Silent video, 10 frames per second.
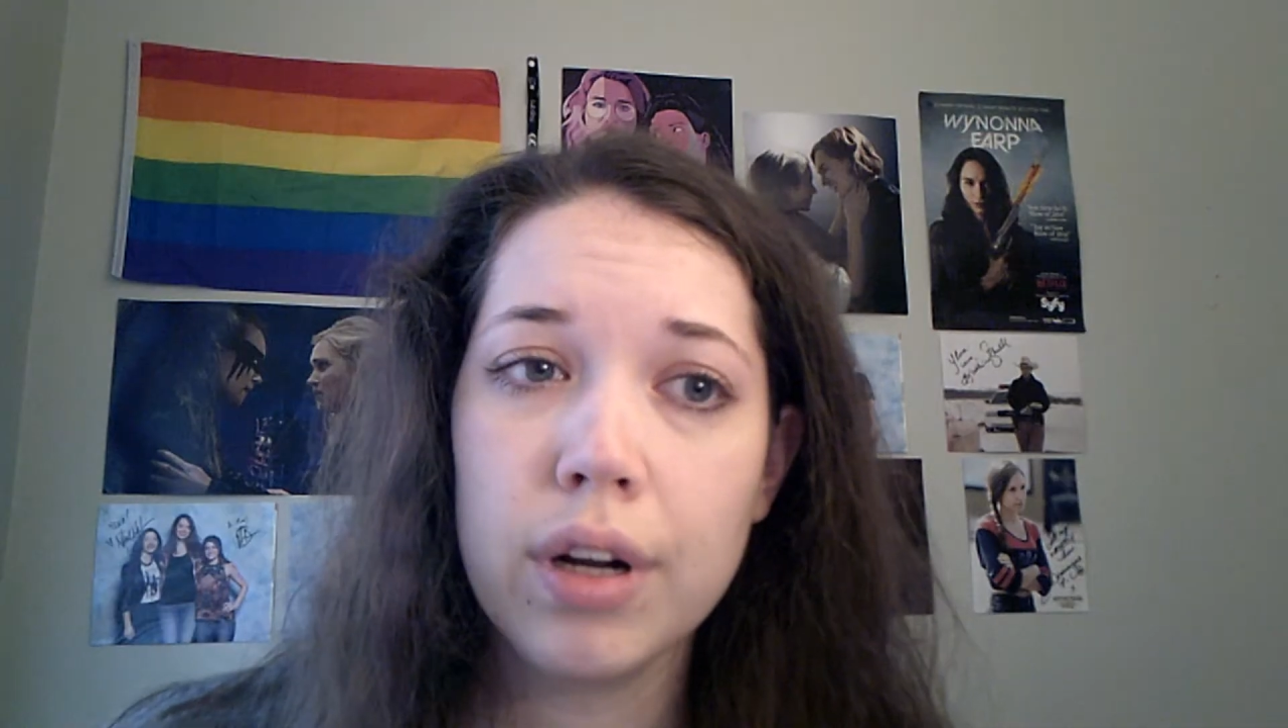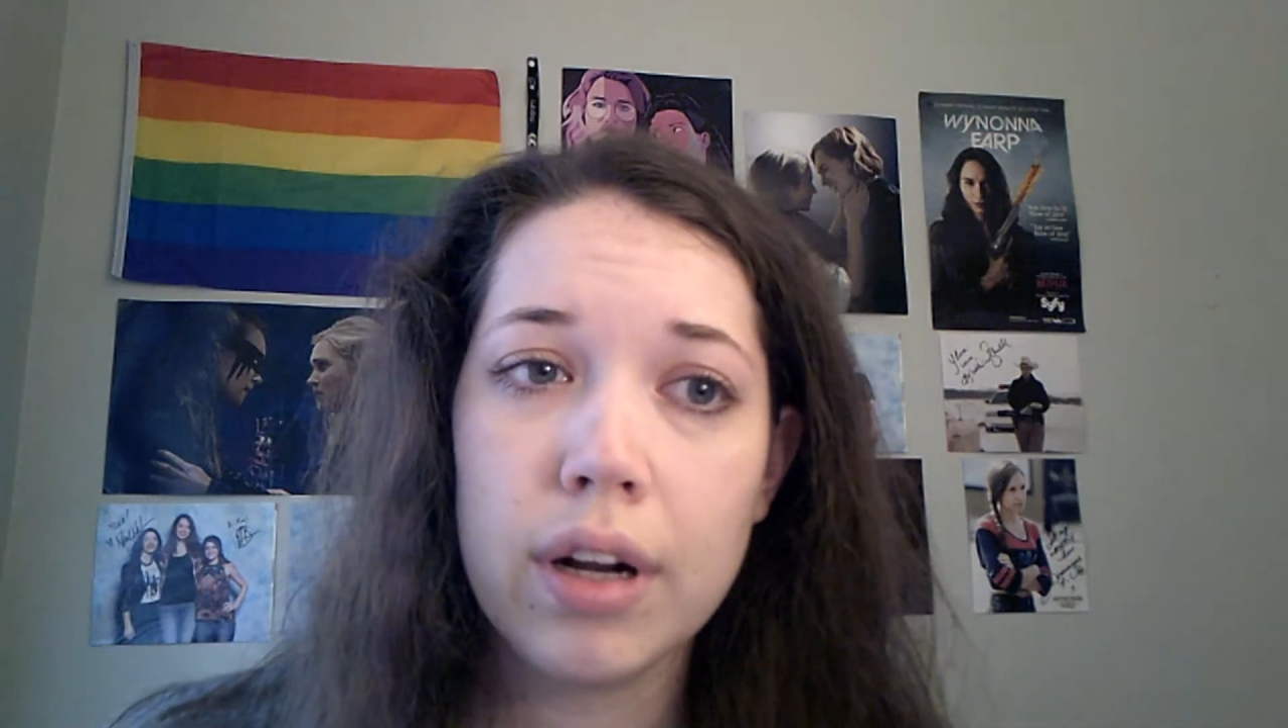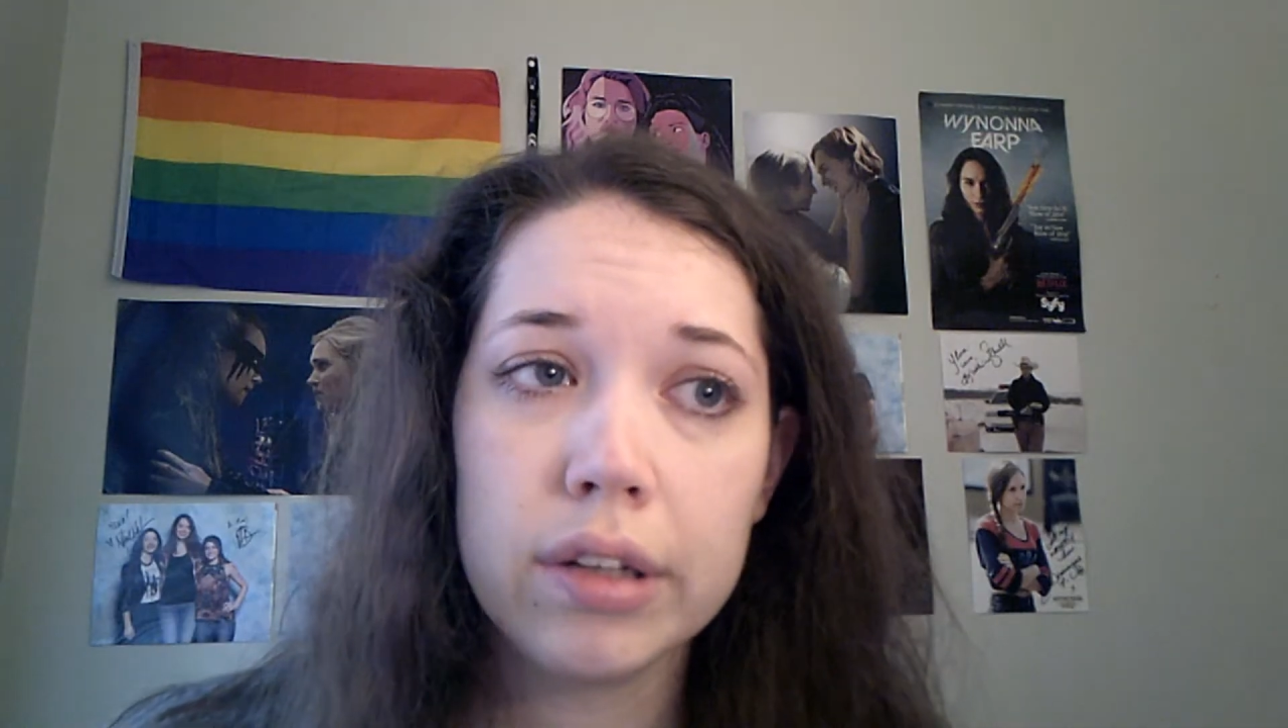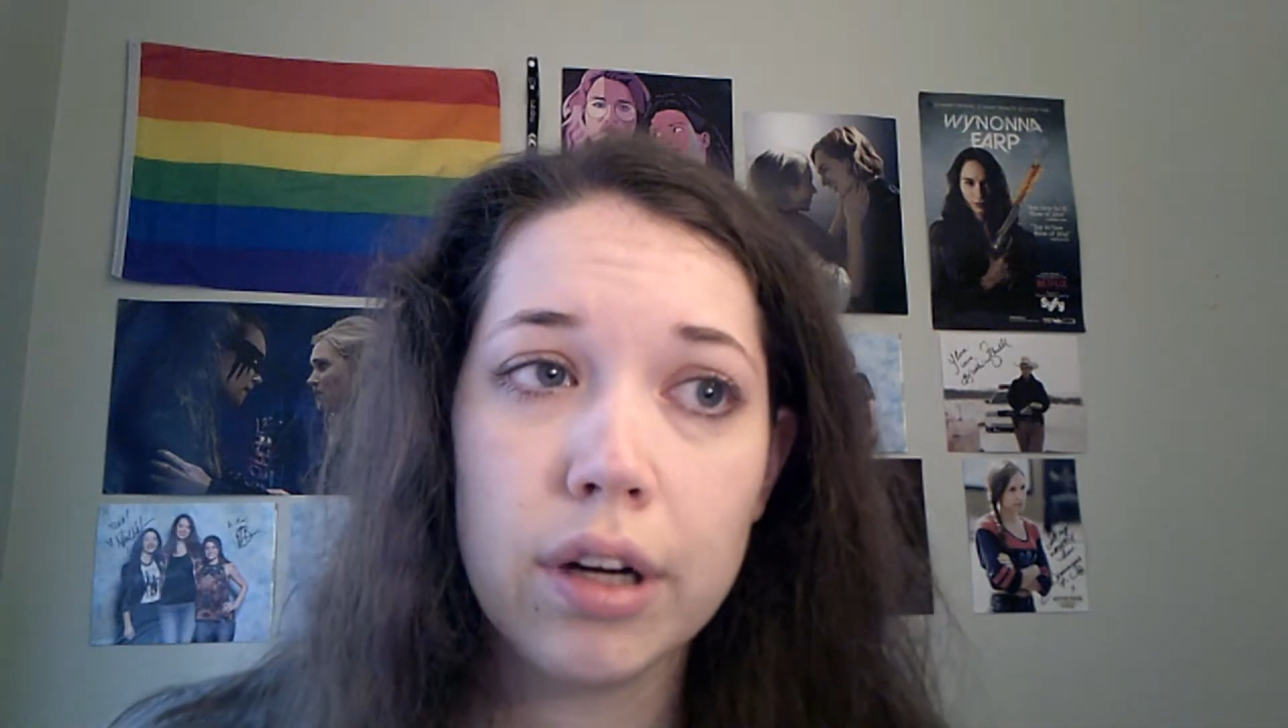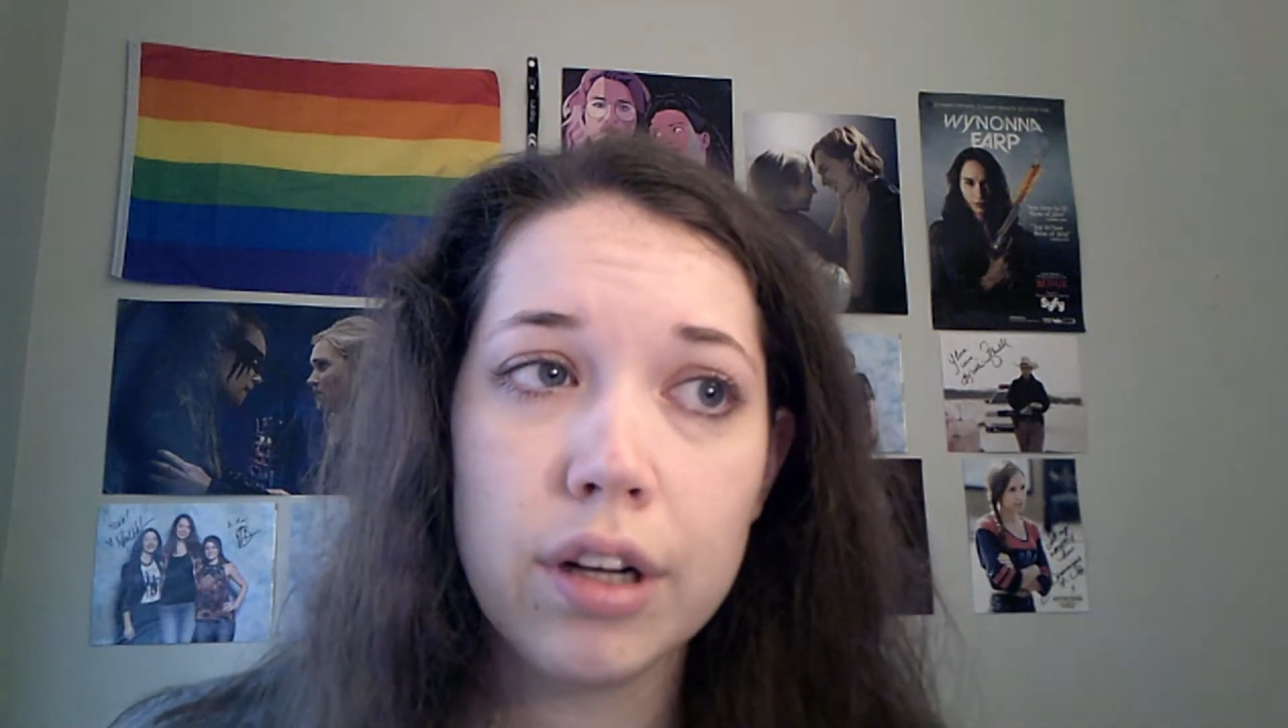
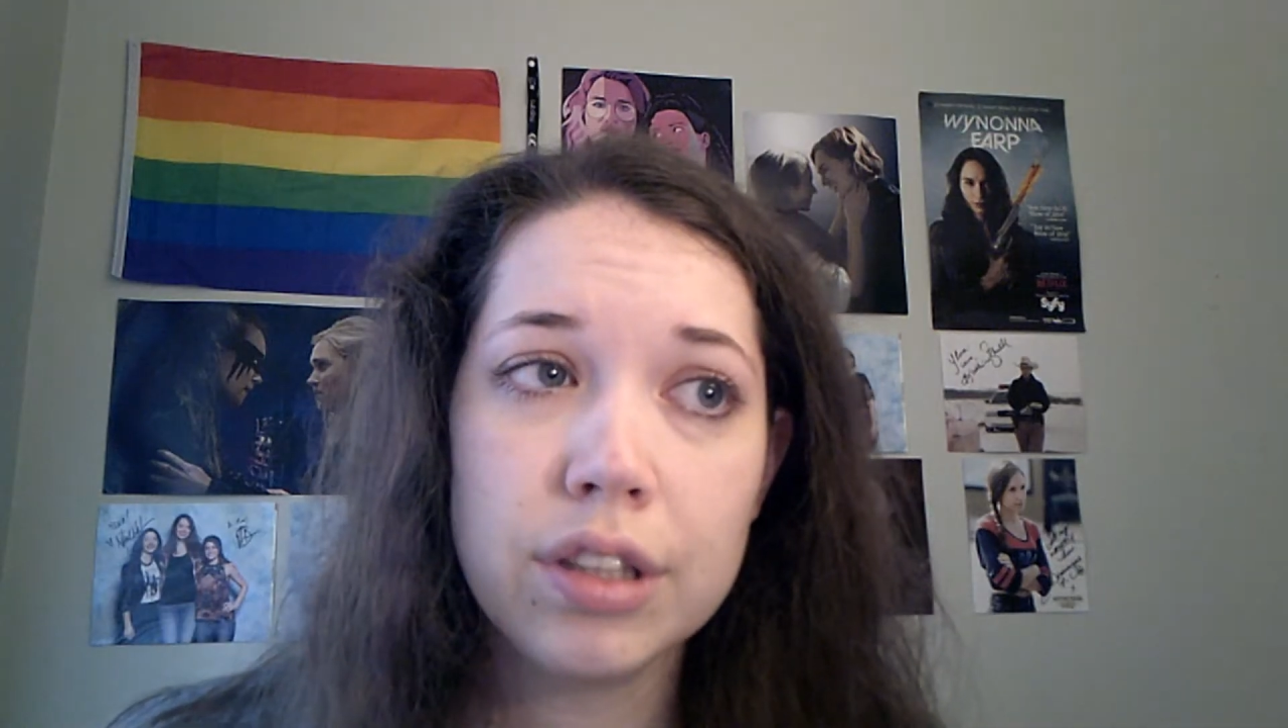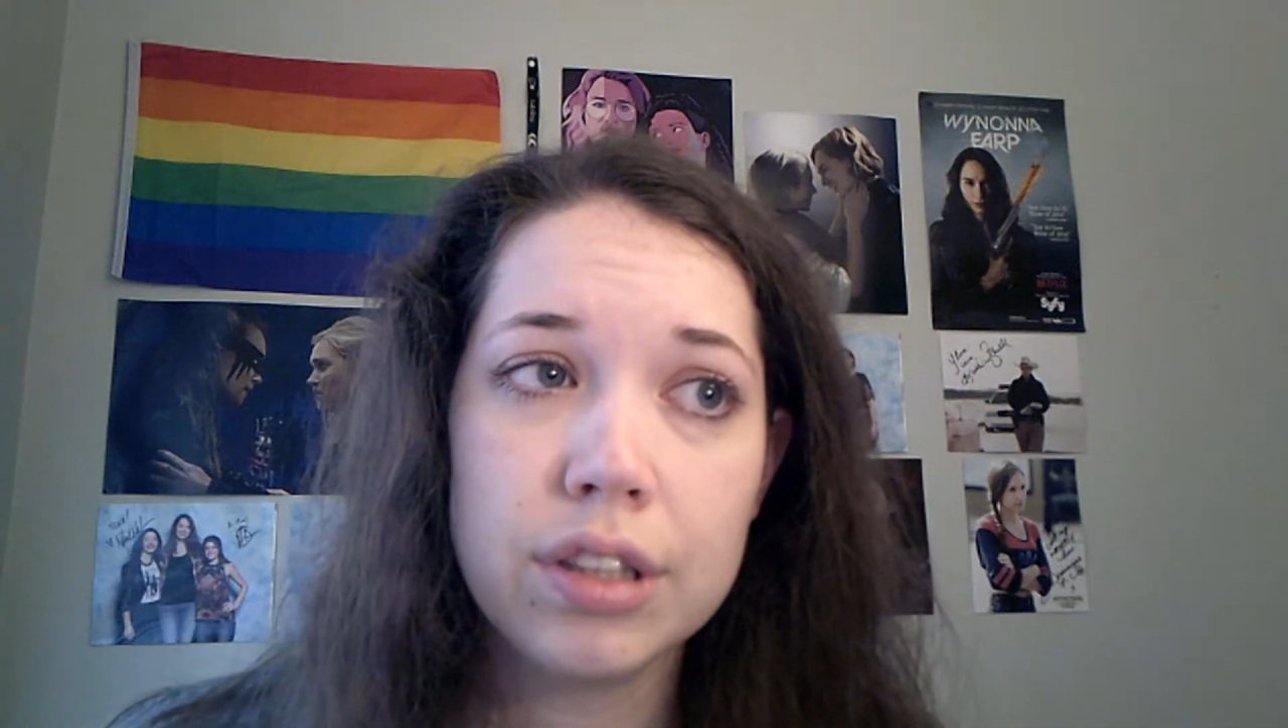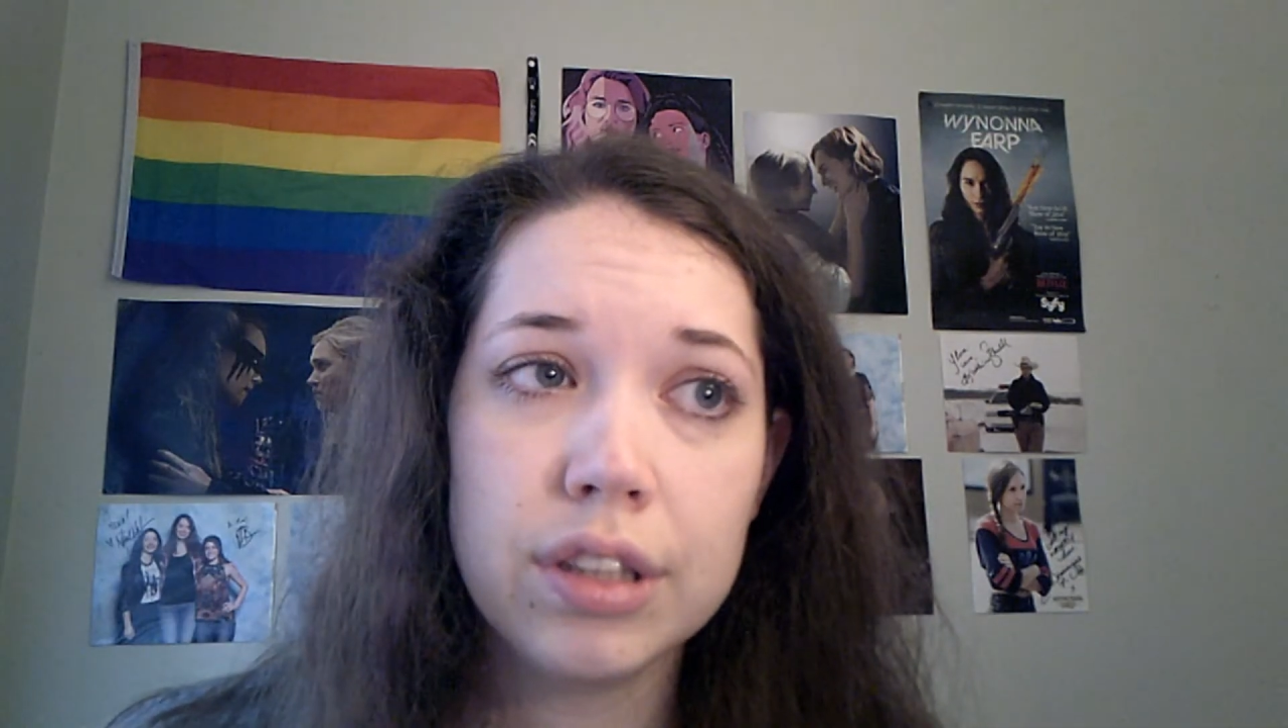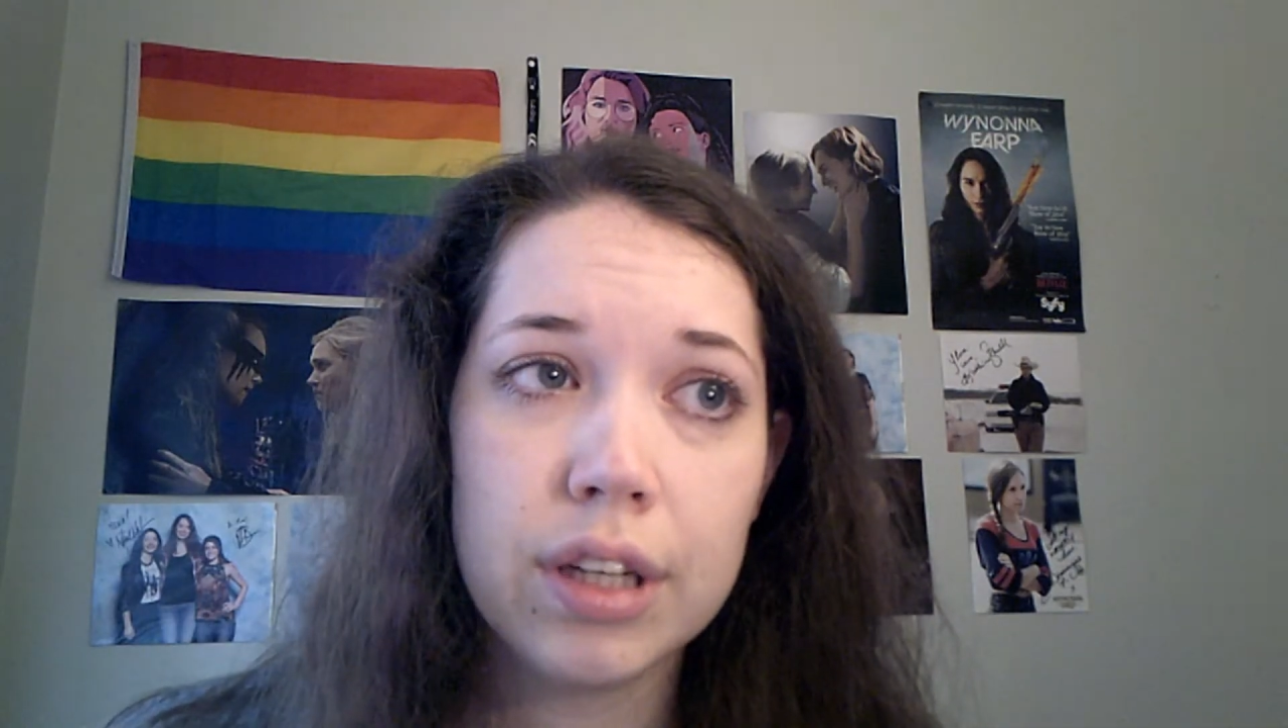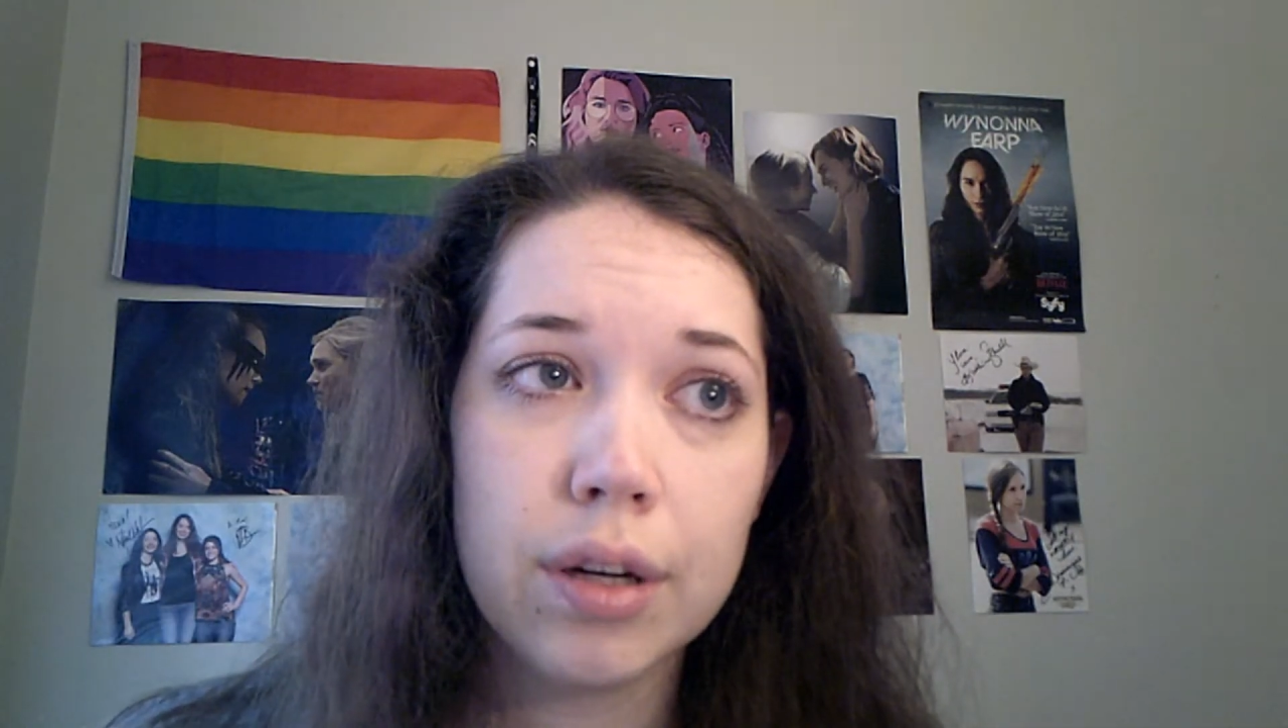
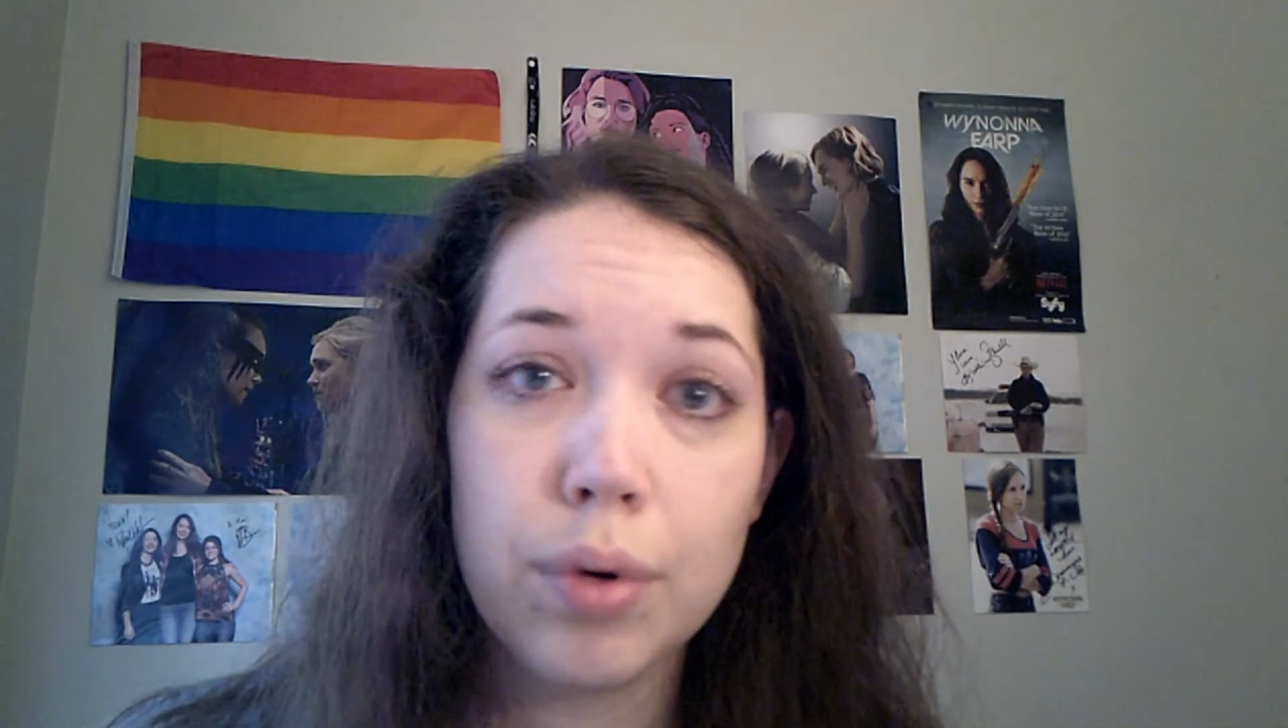Anacostia